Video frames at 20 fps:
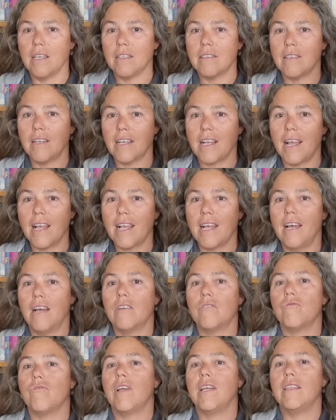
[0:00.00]
It's like, I
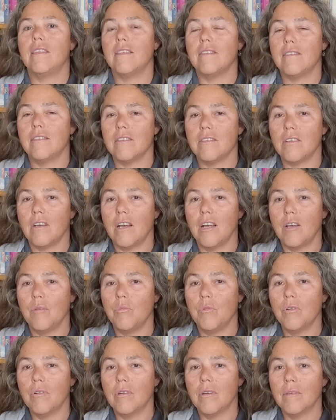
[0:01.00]
can't rate this entire
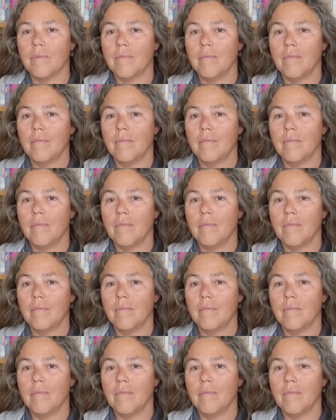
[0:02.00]
book.